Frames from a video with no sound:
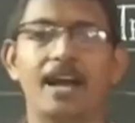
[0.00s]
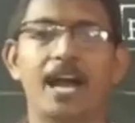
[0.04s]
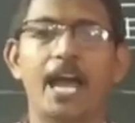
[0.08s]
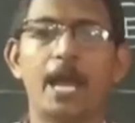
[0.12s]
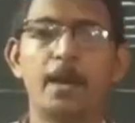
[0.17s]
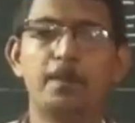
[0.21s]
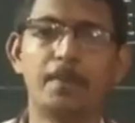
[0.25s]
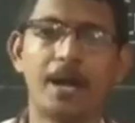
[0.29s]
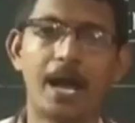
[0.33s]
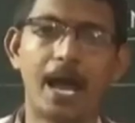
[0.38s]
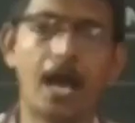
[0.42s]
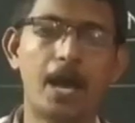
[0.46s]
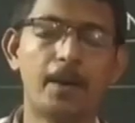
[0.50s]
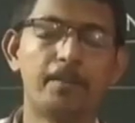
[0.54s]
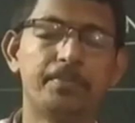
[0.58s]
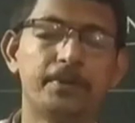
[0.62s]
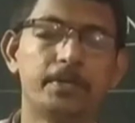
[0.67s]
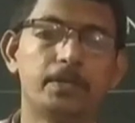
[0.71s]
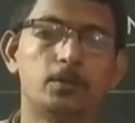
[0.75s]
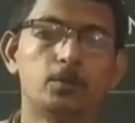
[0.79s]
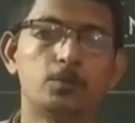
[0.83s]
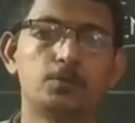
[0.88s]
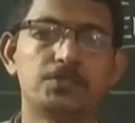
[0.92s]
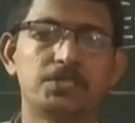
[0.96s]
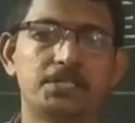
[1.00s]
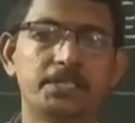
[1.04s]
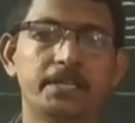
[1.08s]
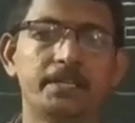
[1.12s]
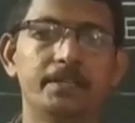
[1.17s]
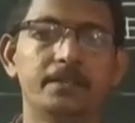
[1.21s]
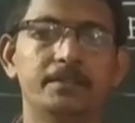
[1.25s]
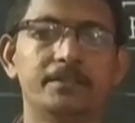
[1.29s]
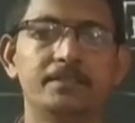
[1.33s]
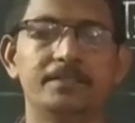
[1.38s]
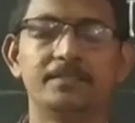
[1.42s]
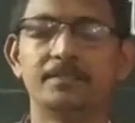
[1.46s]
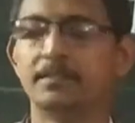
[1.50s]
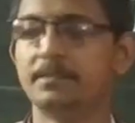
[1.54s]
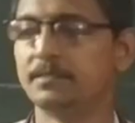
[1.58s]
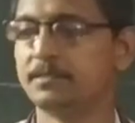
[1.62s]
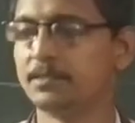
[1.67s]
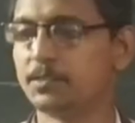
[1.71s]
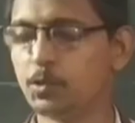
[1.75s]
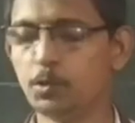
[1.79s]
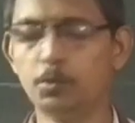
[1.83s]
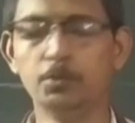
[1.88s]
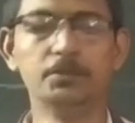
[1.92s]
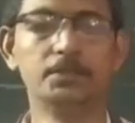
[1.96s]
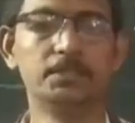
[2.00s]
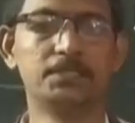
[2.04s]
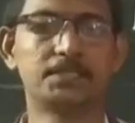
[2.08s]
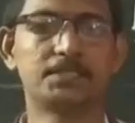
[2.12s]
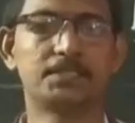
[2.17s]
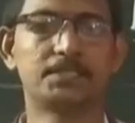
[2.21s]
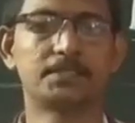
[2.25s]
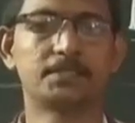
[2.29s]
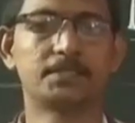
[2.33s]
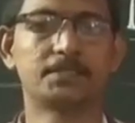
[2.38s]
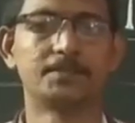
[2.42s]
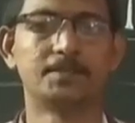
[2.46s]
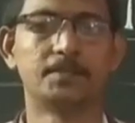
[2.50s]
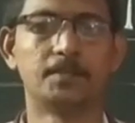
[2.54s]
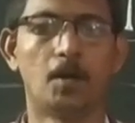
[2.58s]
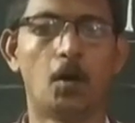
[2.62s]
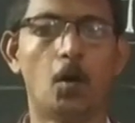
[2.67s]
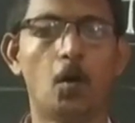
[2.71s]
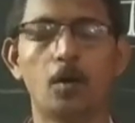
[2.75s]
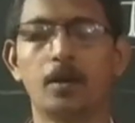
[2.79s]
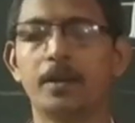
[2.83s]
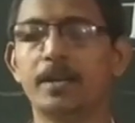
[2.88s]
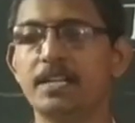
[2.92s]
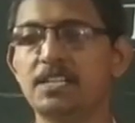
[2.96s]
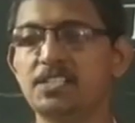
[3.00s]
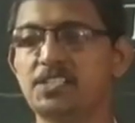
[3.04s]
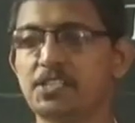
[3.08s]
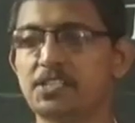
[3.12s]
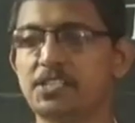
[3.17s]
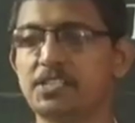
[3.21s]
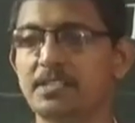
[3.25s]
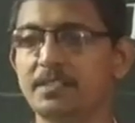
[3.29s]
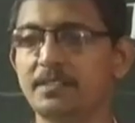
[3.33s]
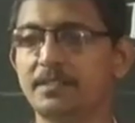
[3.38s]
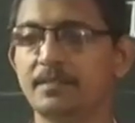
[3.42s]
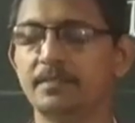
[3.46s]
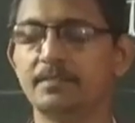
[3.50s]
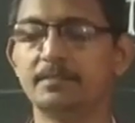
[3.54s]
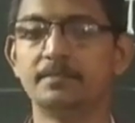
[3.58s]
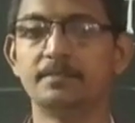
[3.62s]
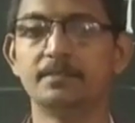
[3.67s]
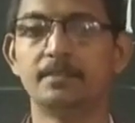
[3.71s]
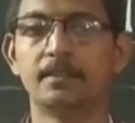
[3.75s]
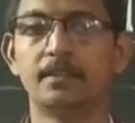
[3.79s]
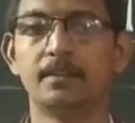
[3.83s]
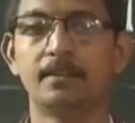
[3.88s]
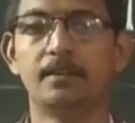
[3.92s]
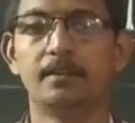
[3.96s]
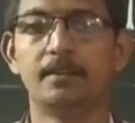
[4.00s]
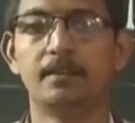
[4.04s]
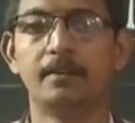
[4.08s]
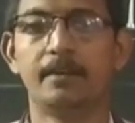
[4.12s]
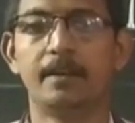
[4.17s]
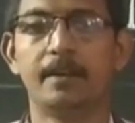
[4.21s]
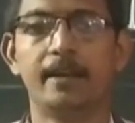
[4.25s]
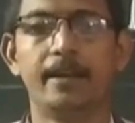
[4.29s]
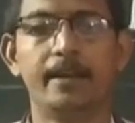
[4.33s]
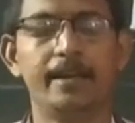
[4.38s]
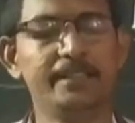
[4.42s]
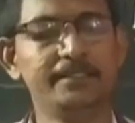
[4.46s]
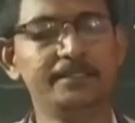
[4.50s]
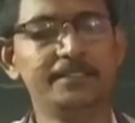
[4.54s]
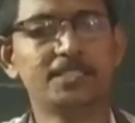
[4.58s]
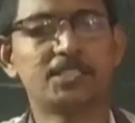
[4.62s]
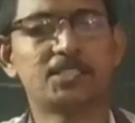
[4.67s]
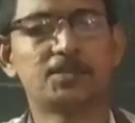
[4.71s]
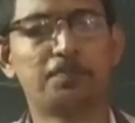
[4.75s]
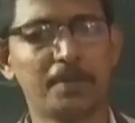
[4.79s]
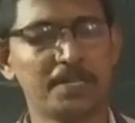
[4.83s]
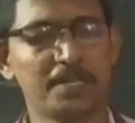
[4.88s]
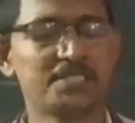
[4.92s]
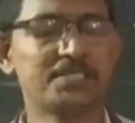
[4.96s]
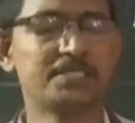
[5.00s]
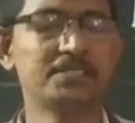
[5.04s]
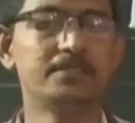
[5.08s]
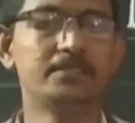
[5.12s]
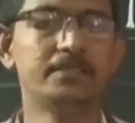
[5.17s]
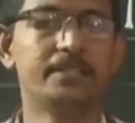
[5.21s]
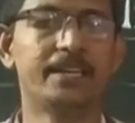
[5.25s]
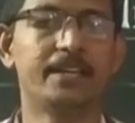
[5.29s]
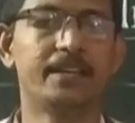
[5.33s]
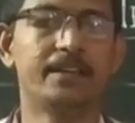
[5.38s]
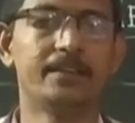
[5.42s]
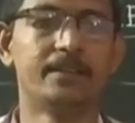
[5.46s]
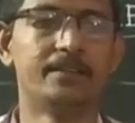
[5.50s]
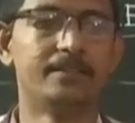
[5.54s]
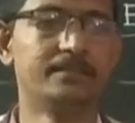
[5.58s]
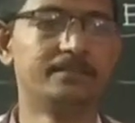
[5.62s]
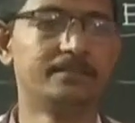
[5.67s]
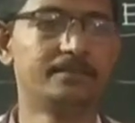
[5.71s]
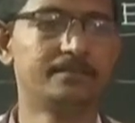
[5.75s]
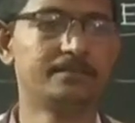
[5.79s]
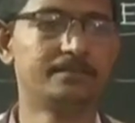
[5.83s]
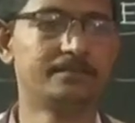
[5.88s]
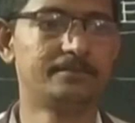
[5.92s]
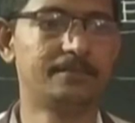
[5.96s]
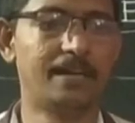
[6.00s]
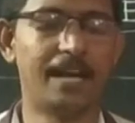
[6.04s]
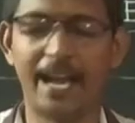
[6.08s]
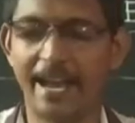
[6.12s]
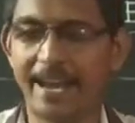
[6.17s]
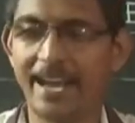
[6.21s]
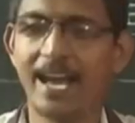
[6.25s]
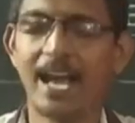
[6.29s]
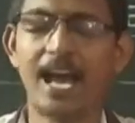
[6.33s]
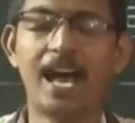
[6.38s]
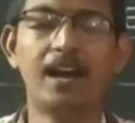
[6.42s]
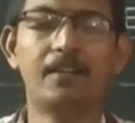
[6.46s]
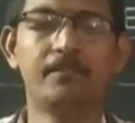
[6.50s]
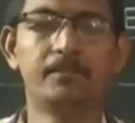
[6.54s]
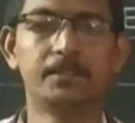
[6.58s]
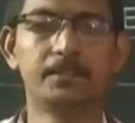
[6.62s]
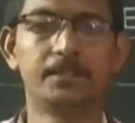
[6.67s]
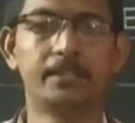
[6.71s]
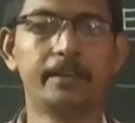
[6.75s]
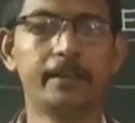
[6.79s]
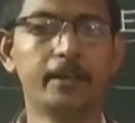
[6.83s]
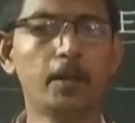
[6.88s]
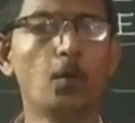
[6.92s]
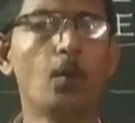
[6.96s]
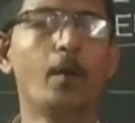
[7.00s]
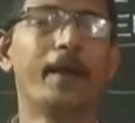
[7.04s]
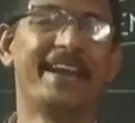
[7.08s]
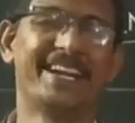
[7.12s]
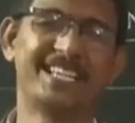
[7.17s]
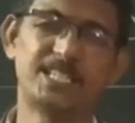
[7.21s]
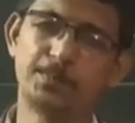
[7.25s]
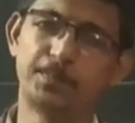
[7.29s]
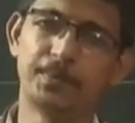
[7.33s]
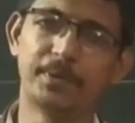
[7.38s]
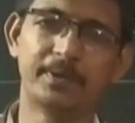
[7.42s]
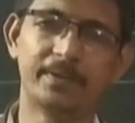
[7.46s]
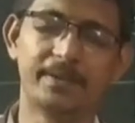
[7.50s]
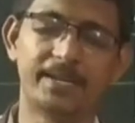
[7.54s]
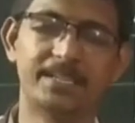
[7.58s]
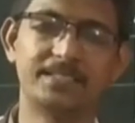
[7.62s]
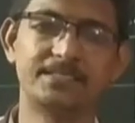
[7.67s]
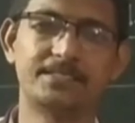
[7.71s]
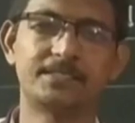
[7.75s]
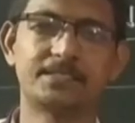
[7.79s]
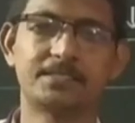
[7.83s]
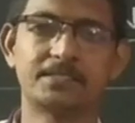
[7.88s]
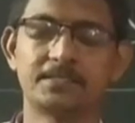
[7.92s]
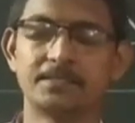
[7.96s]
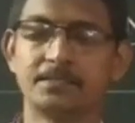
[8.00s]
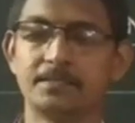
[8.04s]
happy to see through this online session. In this pleasant day, I have the new experience